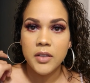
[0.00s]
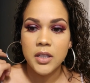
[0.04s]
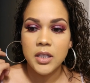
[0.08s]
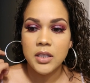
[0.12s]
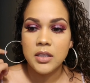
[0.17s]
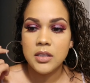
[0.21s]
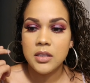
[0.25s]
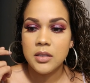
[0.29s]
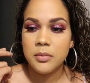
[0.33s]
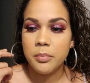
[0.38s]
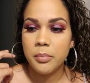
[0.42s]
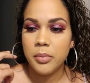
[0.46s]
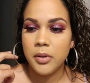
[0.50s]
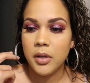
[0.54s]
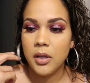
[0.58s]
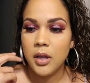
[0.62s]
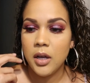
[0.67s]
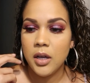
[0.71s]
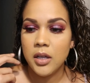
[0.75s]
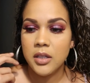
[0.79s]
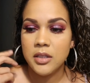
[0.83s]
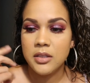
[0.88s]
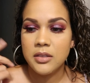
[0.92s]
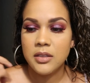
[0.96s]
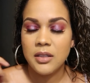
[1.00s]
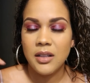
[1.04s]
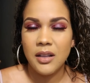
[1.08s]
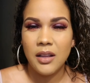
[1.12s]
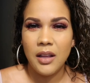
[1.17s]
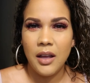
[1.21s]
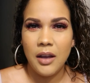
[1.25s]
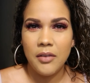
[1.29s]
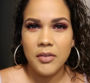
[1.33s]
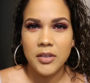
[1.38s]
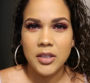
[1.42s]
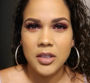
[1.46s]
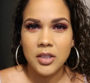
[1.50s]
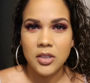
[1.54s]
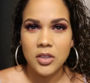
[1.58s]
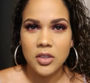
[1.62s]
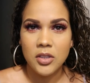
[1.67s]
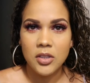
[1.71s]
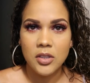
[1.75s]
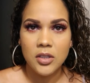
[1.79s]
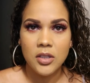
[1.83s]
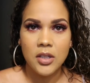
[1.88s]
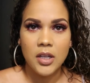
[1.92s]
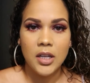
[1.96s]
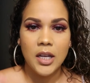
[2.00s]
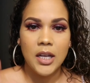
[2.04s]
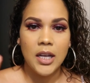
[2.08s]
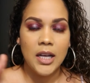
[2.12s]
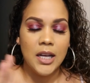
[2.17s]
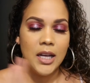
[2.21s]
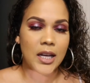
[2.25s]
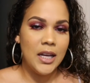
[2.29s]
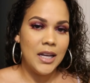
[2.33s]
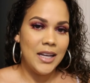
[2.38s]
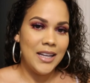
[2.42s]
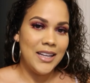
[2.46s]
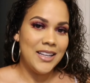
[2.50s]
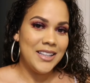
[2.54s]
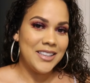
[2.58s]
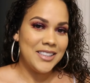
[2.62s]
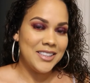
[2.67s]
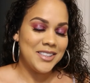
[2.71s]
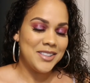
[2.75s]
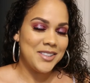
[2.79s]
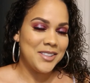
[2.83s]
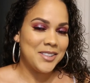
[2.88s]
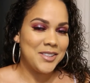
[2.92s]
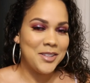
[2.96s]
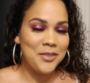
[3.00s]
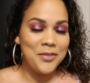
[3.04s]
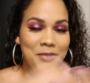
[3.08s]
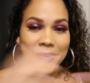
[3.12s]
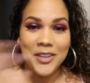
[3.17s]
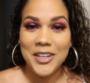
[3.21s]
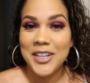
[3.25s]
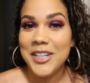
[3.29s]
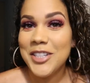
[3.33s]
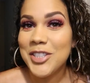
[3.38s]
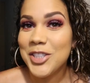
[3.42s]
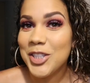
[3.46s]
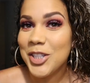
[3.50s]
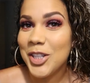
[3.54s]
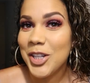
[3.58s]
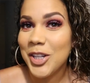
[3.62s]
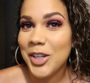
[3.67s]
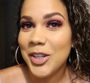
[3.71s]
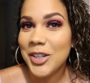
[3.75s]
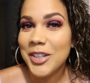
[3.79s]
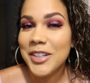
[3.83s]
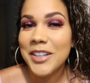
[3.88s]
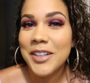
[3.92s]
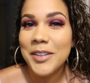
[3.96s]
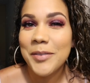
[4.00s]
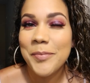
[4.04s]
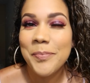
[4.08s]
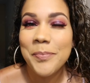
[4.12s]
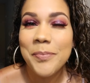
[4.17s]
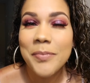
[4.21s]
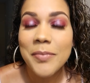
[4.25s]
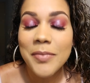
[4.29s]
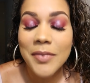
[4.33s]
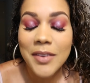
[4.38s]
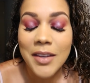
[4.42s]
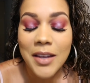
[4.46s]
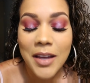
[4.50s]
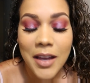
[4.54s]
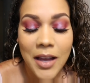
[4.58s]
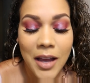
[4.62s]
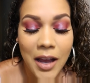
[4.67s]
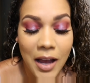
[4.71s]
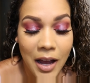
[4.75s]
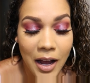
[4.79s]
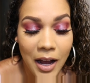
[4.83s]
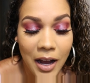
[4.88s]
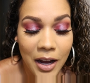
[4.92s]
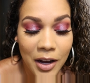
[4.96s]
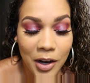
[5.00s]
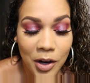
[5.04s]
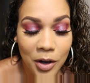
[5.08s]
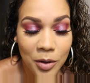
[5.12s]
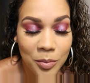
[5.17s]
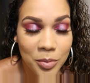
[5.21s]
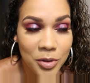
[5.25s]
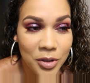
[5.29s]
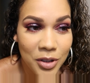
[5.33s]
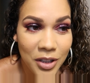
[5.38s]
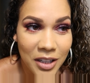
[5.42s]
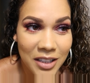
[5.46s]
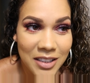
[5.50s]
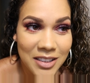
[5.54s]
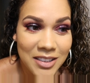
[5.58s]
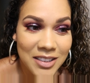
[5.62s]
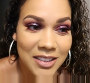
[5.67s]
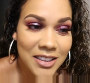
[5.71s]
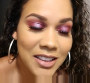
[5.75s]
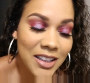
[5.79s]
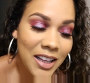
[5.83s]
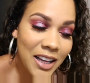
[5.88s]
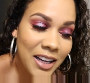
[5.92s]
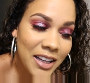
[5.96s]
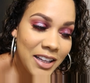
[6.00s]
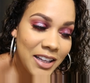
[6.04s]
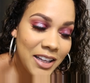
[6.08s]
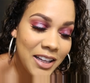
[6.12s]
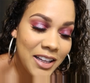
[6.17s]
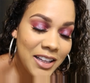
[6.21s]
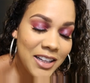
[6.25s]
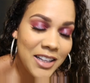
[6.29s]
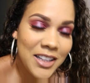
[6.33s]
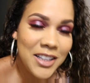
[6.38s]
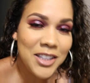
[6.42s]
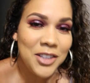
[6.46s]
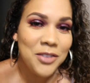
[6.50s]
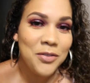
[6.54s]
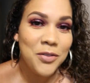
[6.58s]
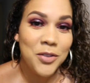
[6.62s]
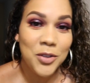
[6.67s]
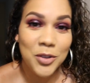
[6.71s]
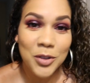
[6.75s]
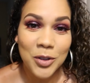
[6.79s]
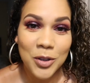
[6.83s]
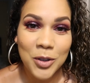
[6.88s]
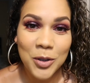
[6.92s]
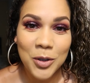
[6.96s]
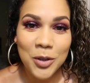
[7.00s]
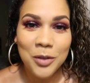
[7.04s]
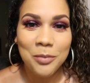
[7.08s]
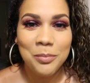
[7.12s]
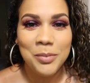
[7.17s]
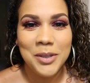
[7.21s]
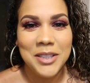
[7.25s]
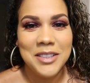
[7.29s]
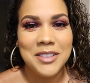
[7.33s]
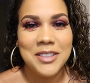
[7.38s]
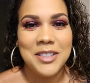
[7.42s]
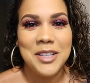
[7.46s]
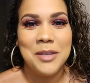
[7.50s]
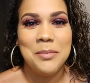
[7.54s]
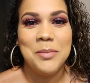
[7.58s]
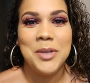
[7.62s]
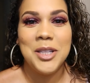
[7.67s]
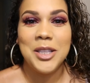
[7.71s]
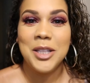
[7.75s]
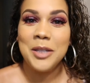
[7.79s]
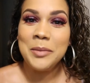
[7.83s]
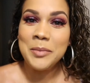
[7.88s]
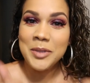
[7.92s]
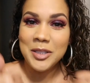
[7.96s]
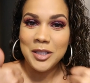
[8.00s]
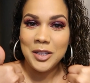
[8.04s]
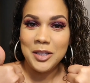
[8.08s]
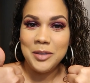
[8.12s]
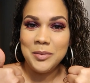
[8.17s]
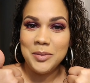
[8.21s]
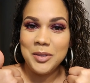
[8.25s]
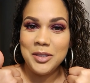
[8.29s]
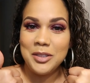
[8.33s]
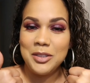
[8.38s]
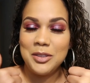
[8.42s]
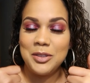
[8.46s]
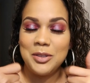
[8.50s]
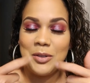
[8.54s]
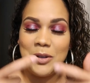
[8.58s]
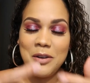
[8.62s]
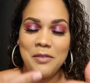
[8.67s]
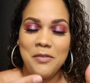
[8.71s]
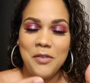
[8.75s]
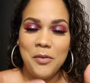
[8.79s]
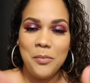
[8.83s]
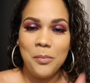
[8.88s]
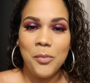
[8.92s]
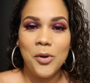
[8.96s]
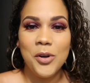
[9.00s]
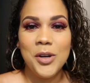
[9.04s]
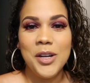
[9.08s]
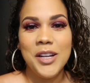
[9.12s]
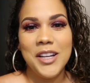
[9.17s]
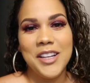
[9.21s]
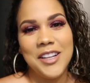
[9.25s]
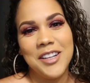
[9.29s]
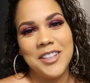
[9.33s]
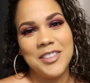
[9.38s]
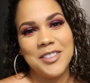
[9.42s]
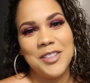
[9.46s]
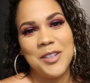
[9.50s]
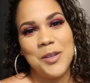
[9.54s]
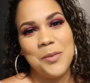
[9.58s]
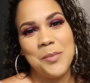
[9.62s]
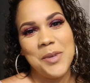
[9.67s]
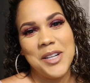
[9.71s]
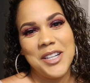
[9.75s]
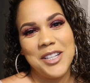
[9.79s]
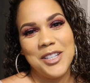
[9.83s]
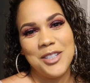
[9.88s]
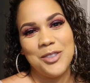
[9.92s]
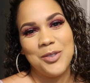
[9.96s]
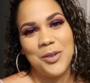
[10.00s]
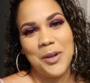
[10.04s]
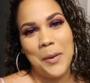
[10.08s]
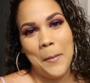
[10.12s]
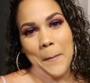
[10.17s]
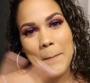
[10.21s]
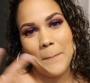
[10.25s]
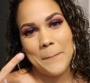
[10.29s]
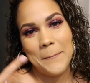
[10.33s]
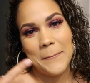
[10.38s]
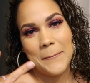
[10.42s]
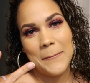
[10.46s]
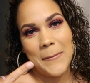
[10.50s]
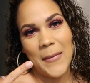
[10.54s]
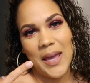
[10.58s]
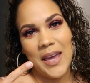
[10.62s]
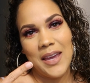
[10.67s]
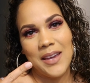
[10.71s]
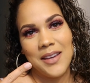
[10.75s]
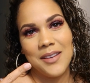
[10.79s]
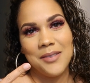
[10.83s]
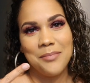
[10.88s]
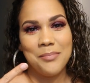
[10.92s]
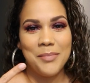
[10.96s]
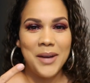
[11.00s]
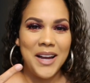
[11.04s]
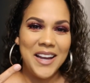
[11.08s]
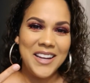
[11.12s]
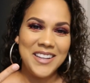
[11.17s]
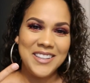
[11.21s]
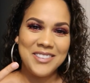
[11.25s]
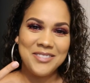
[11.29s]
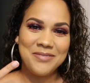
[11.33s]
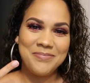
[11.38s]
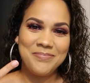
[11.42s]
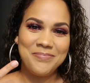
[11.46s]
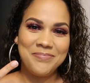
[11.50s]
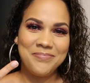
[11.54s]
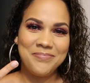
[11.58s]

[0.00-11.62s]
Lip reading: Fix Plus Lavender, and this is the finished look. I hope you guys like it, and if you do, please give me thumbs up, subscribe for more, and I'll see you in my next one. Bye.